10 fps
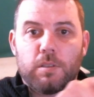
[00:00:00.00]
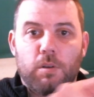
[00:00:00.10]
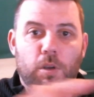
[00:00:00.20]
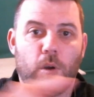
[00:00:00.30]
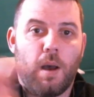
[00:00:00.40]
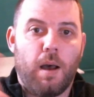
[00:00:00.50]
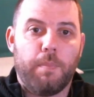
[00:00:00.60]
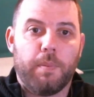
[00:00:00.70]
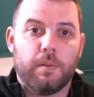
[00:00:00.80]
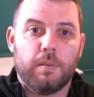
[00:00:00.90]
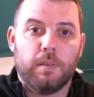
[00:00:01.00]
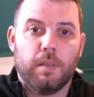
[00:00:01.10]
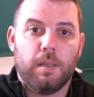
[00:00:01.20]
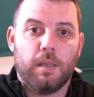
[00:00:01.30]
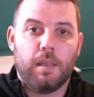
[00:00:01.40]
it's going to go up.
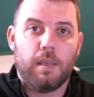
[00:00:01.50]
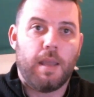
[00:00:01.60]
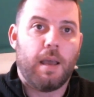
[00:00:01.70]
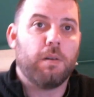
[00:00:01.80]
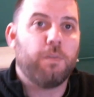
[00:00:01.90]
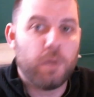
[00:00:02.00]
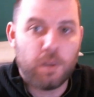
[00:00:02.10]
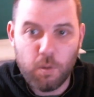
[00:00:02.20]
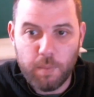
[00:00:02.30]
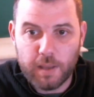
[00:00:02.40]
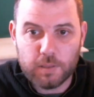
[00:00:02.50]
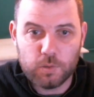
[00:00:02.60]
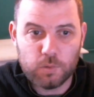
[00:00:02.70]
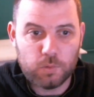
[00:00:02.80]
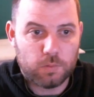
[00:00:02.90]
Now, if we go back
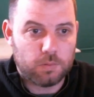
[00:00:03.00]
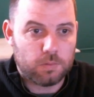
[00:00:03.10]
to